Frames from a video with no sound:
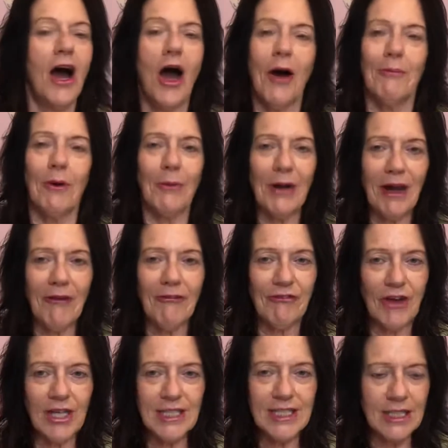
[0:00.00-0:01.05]
But when I
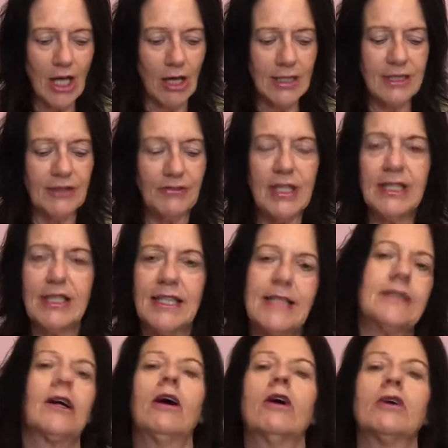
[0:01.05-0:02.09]
first started reading these
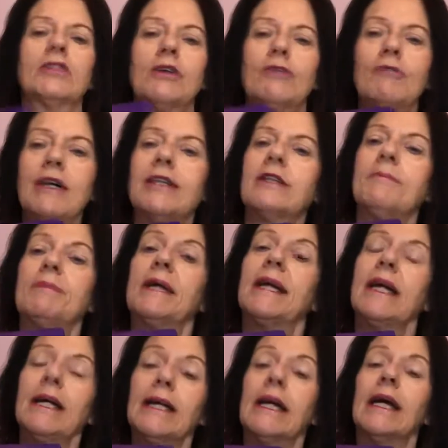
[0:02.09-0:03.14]
cards, I read the
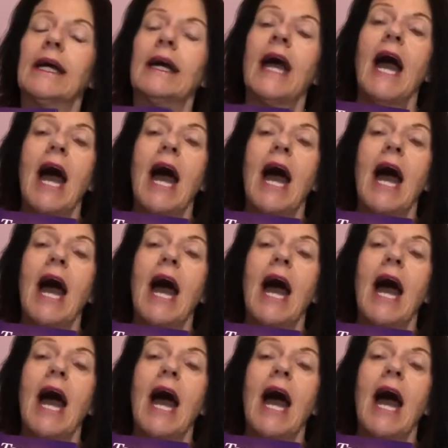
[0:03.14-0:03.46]
beginning,